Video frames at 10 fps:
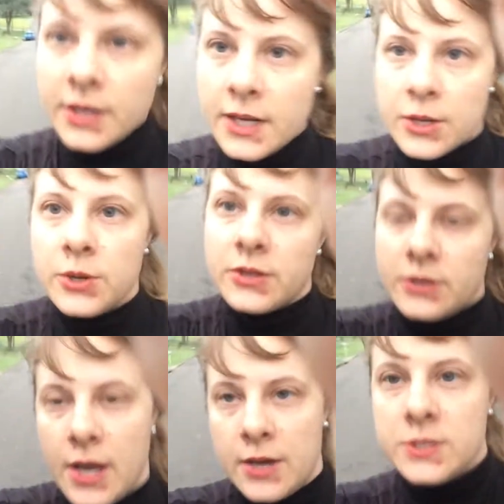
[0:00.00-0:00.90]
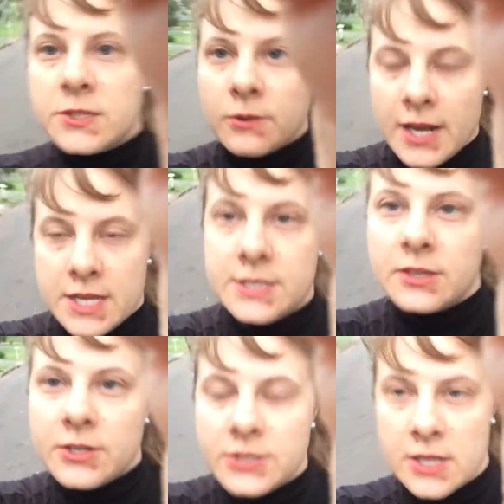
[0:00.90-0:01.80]
I'm going to go to the house where I
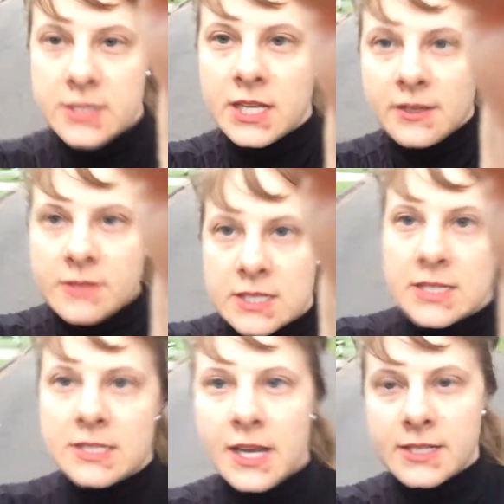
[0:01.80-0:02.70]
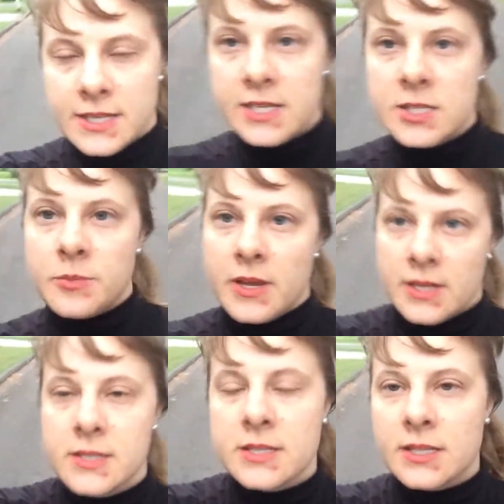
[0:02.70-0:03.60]
saw Don Davison's
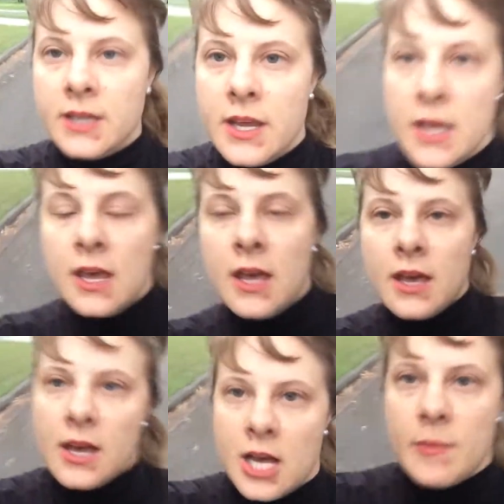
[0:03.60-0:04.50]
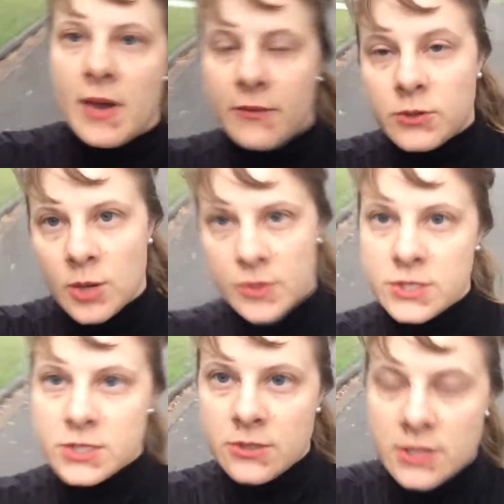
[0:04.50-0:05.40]
ex-husband after
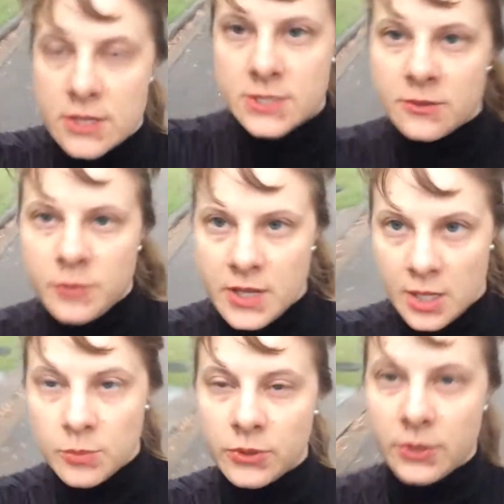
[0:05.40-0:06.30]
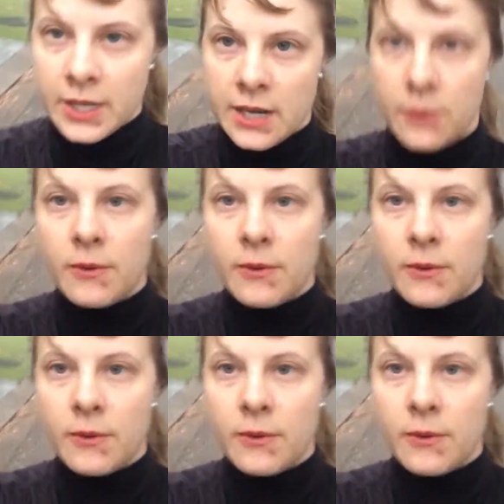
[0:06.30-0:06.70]
almost 2 years of being bullied at